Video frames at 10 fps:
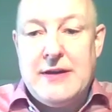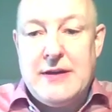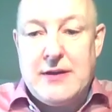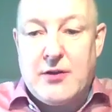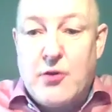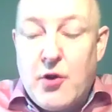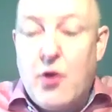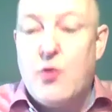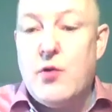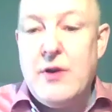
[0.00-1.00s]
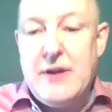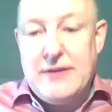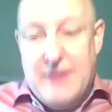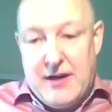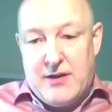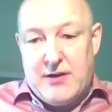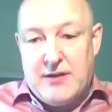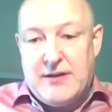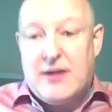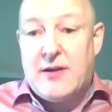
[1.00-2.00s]
grow
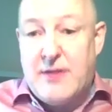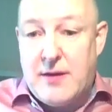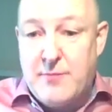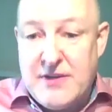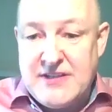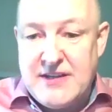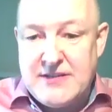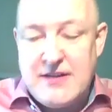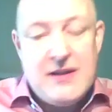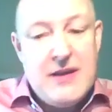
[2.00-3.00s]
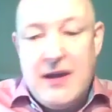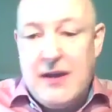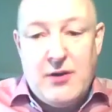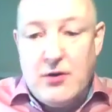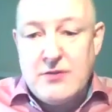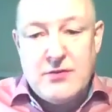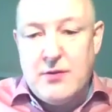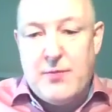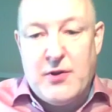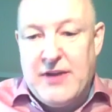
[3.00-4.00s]
their business. And also
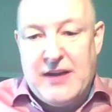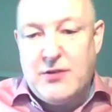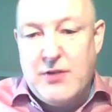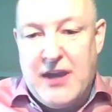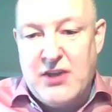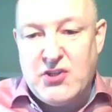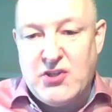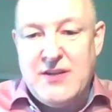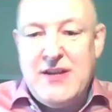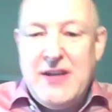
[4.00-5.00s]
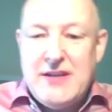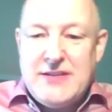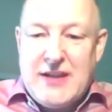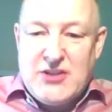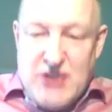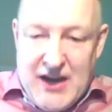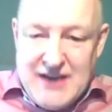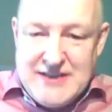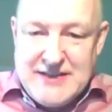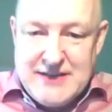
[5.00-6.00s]
about education, the
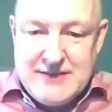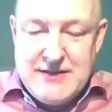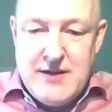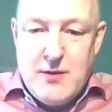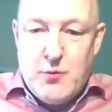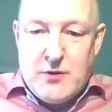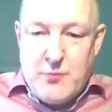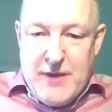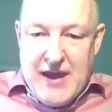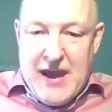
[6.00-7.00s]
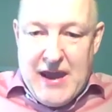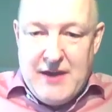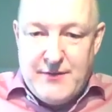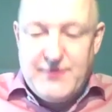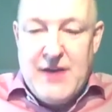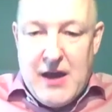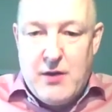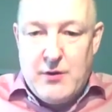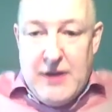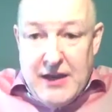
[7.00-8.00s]
chances what we have
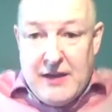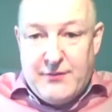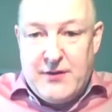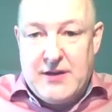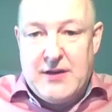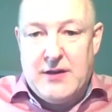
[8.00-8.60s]
now in Africa